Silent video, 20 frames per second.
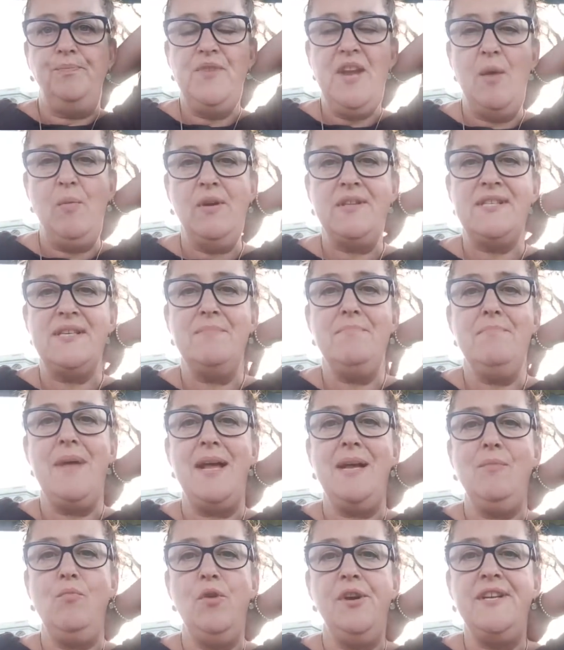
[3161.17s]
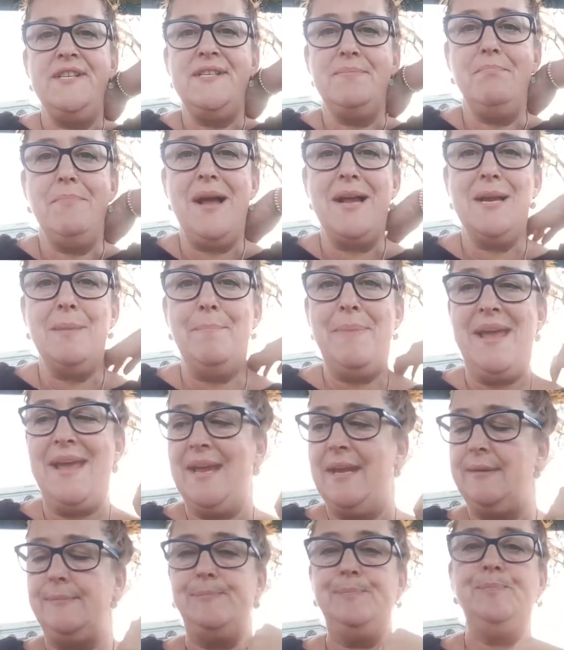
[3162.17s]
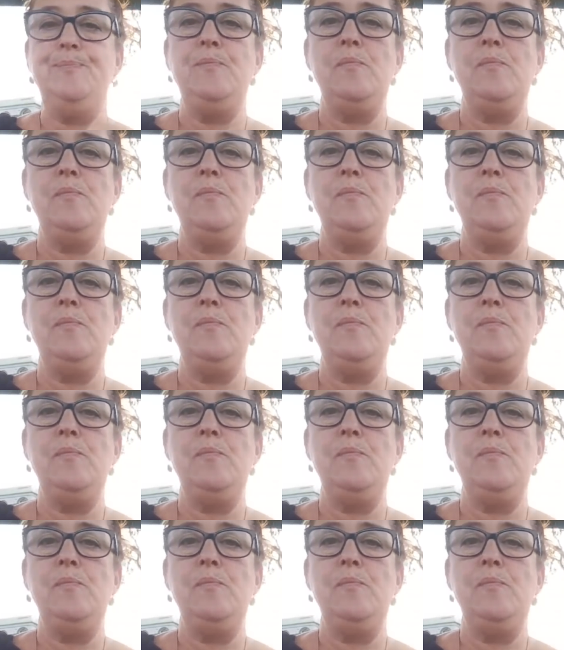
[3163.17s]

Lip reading: Yeah, what is mukbang?